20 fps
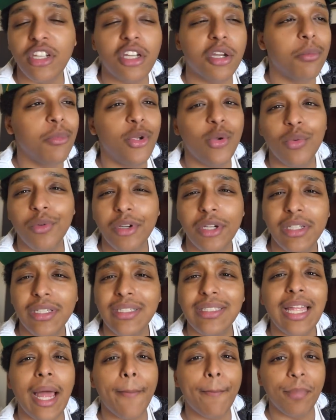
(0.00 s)

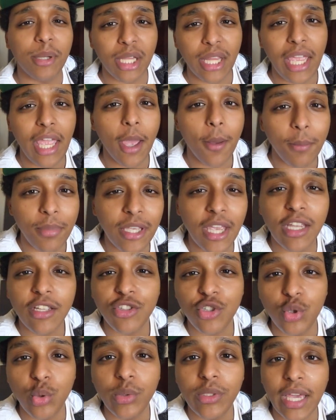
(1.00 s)
communities that play NBA
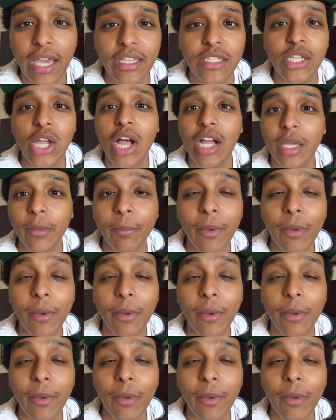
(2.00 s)
2K talking